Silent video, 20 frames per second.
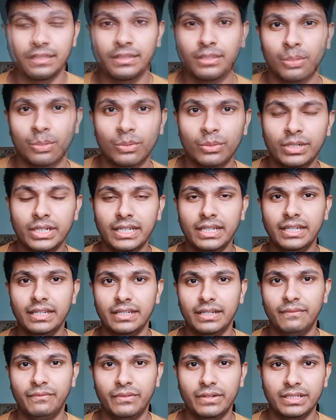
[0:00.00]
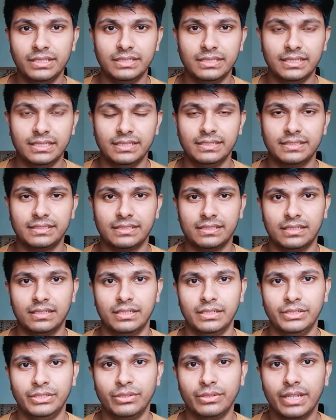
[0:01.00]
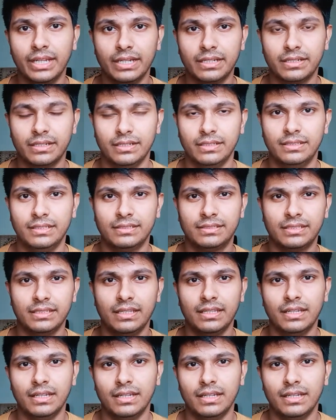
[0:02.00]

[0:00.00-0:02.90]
The only difference is you get this